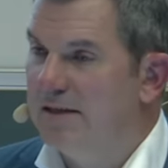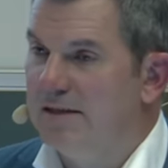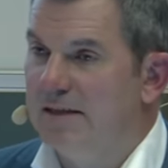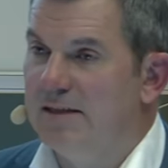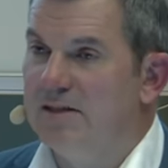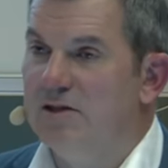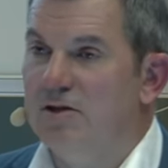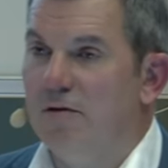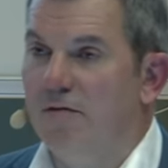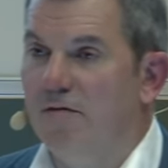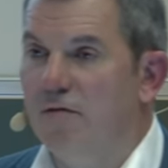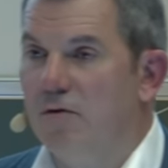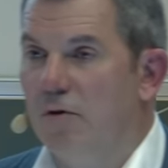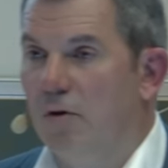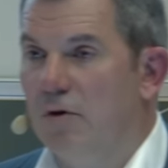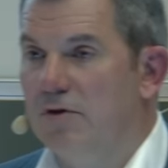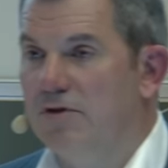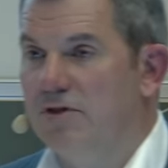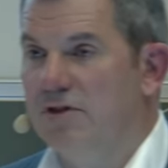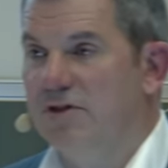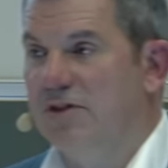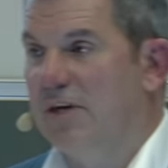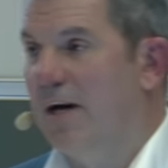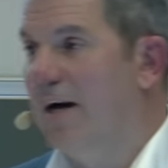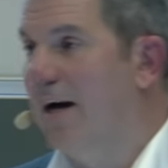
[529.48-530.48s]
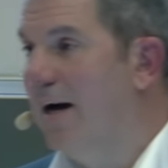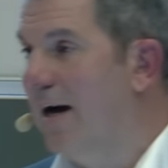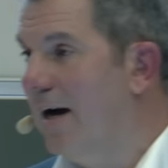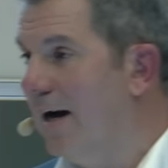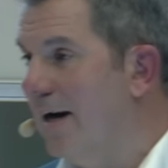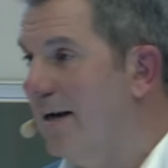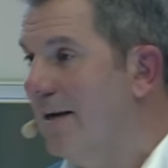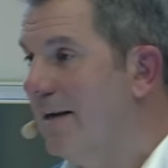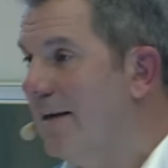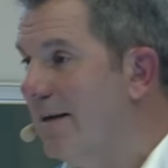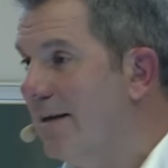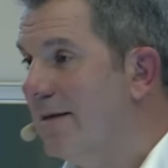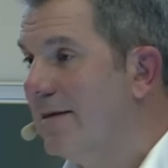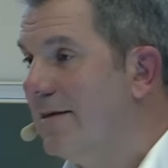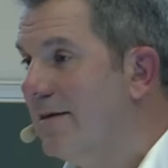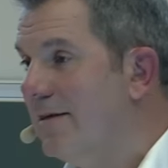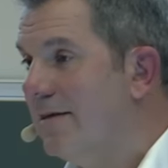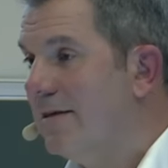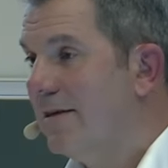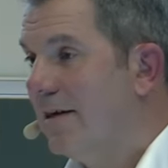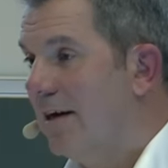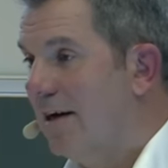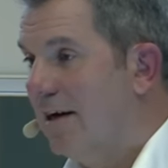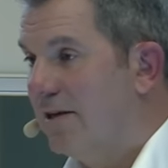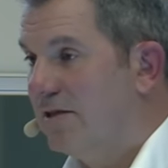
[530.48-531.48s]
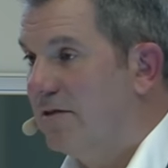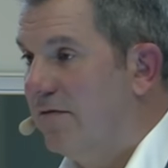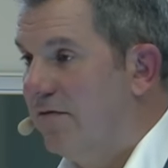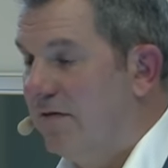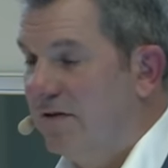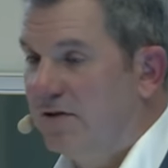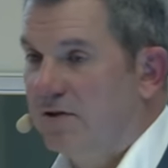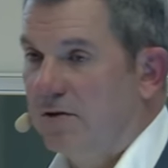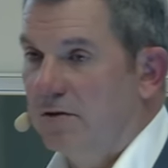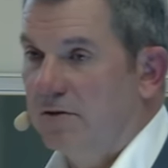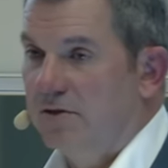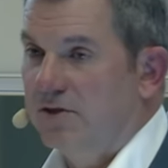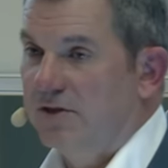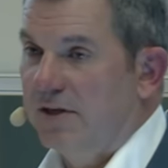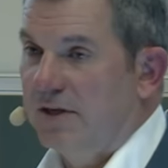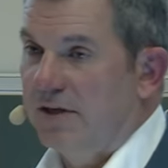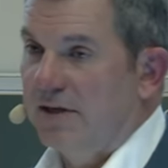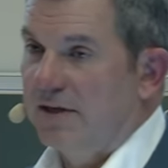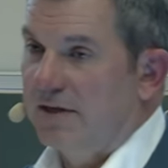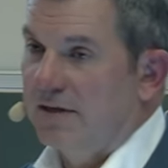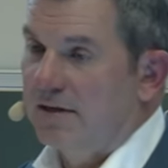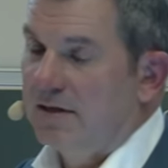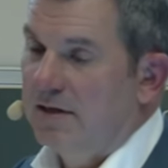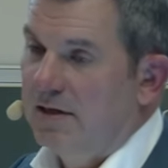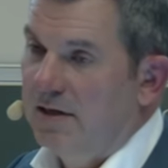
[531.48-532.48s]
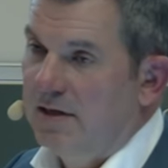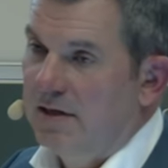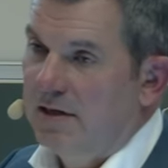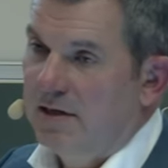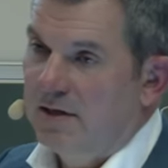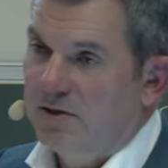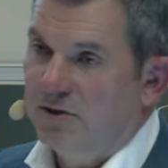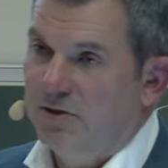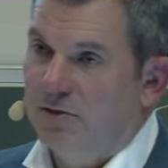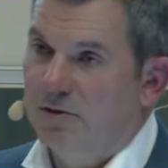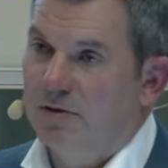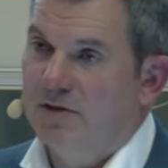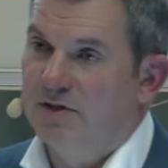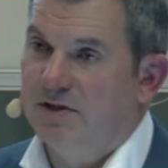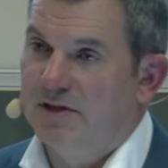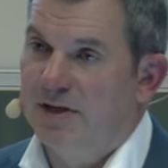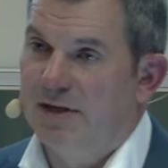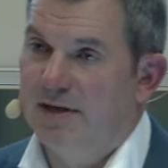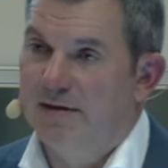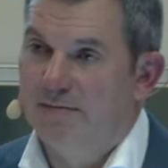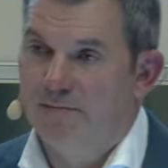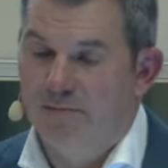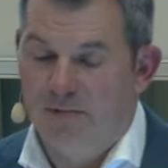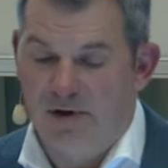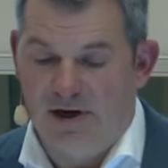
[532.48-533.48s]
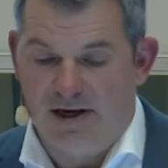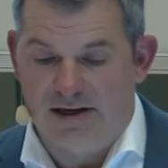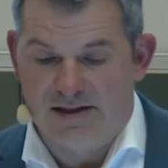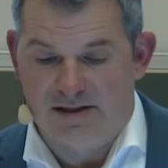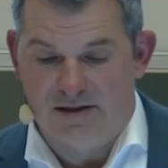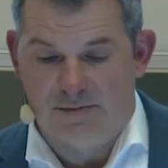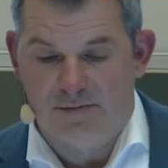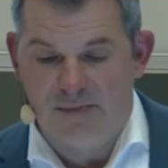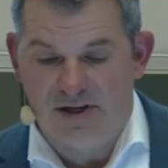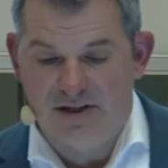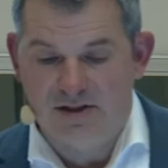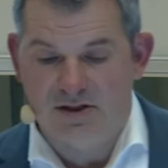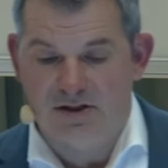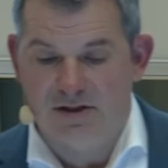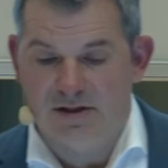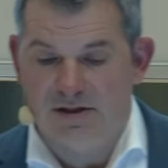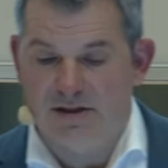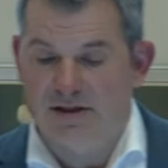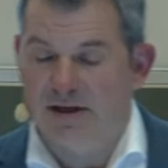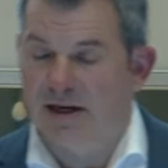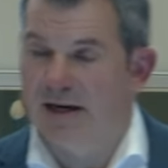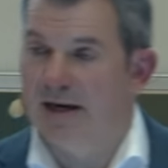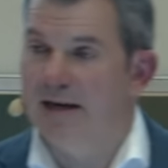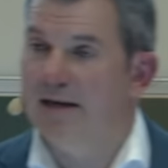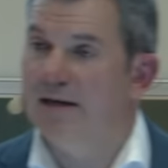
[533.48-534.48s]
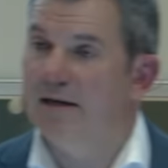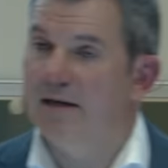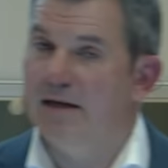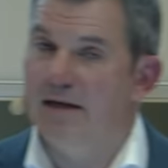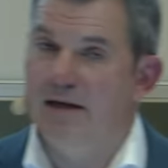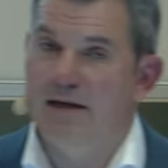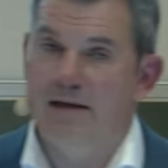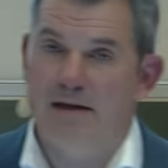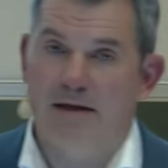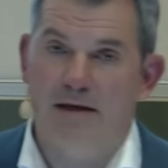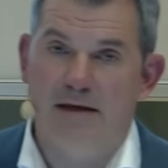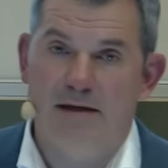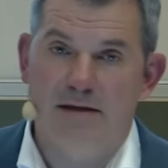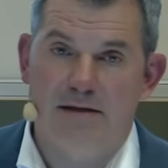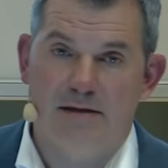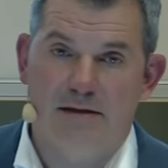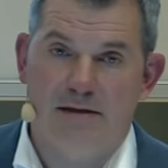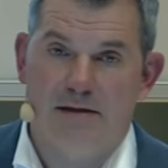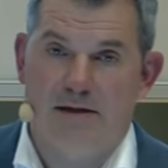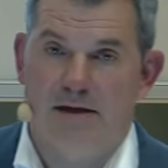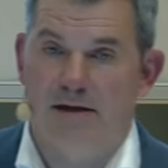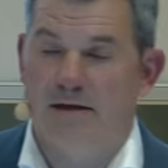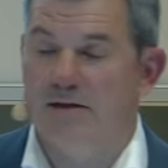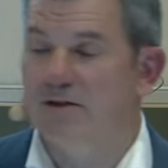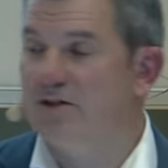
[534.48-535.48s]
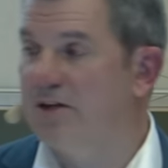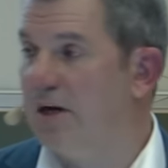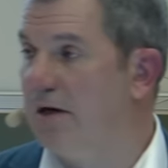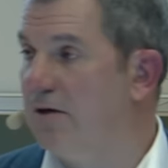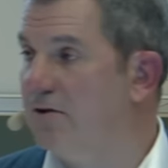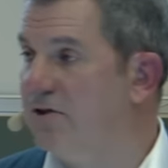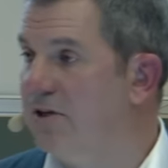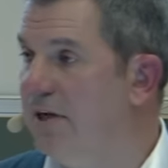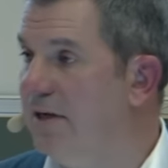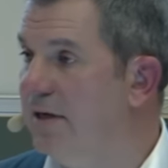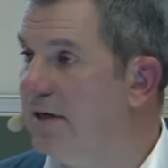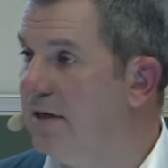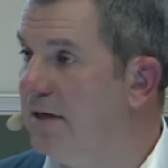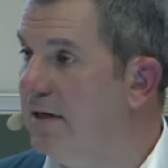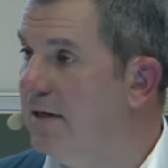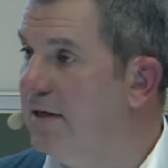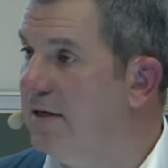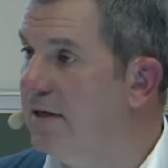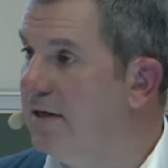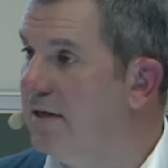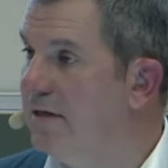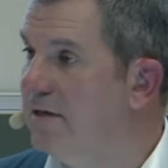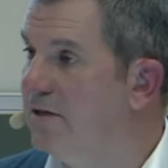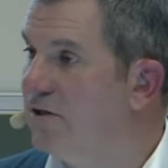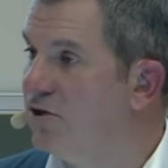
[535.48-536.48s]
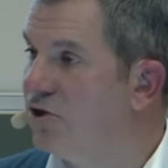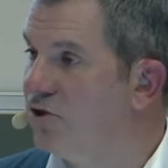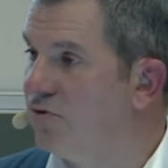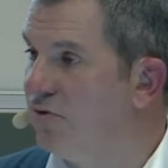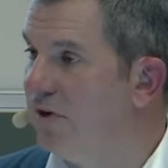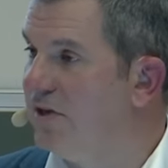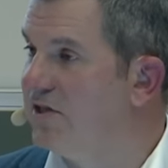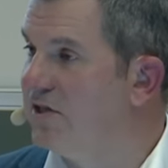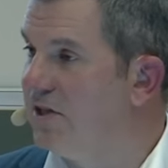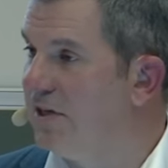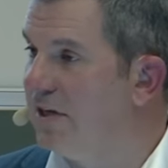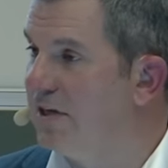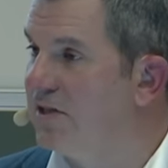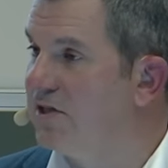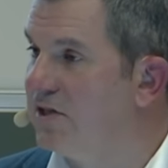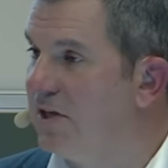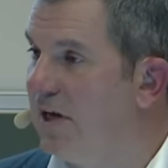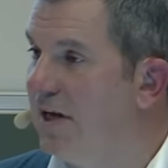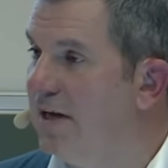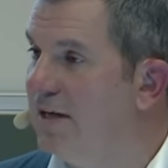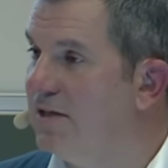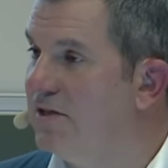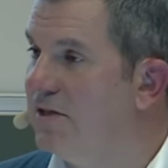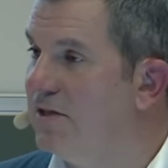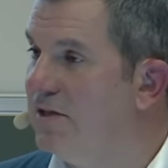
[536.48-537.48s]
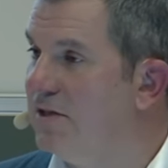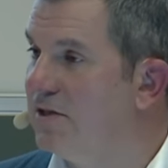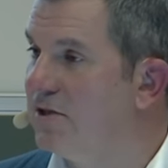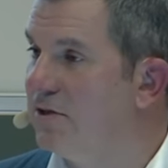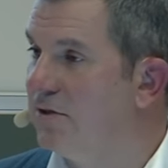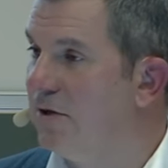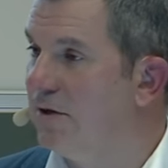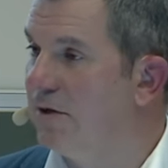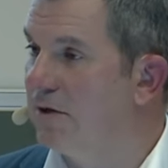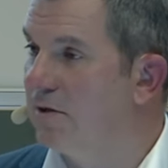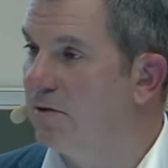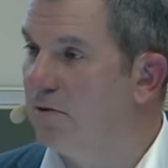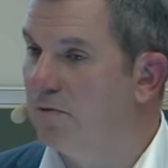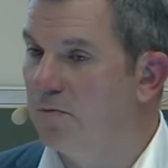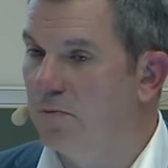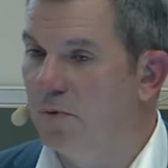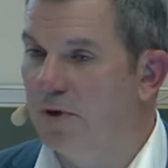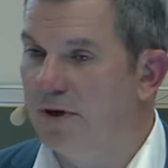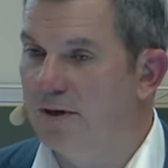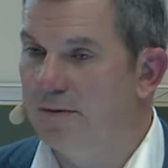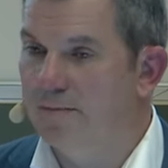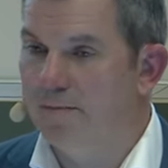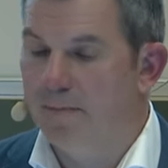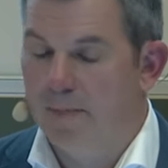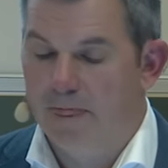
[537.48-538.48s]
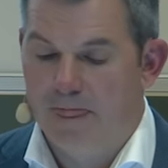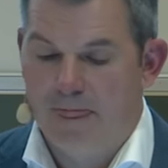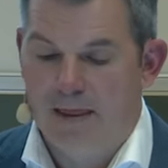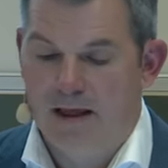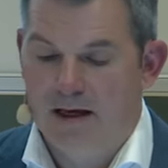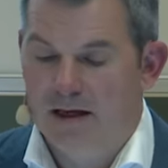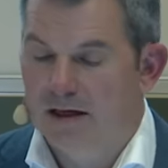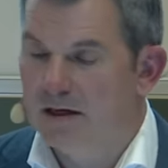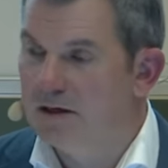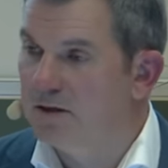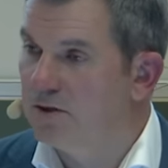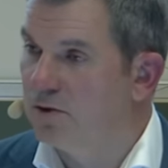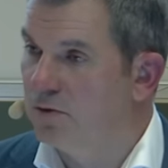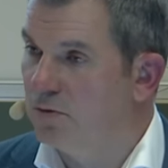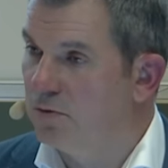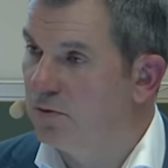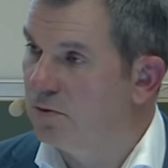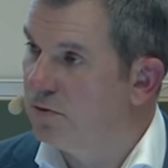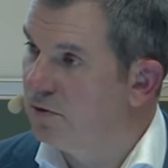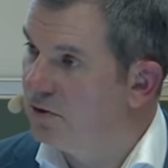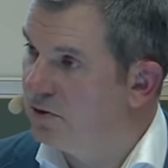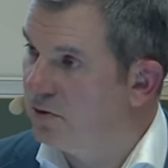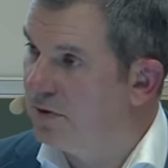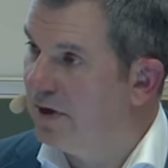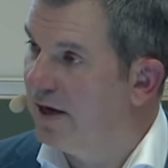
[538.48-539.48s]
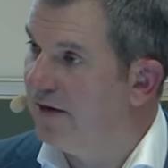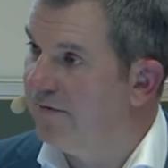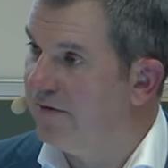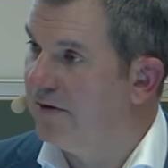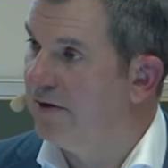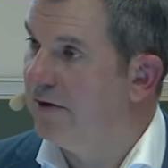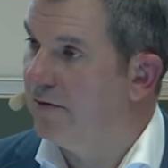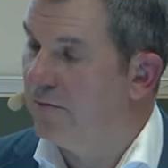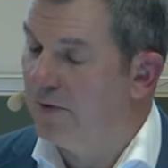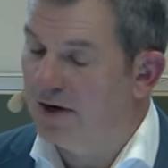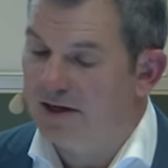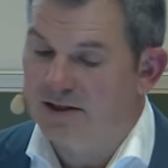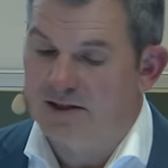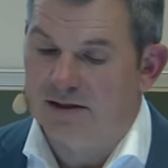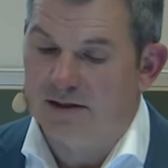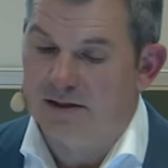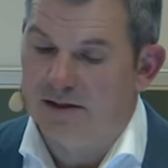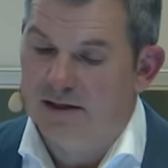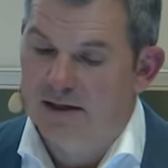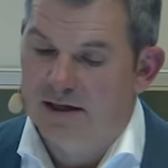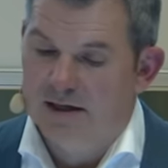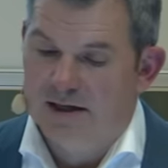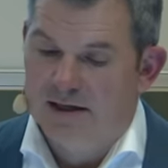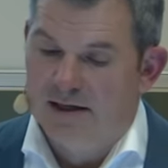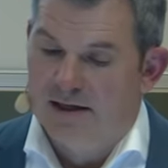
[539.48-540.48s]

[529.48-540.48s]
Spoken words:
This, of course, is a highly artificial setting. So you can say, as I mentioned, in ED, in psychogenic ED, stress and anxiety is not a good way to have an erection.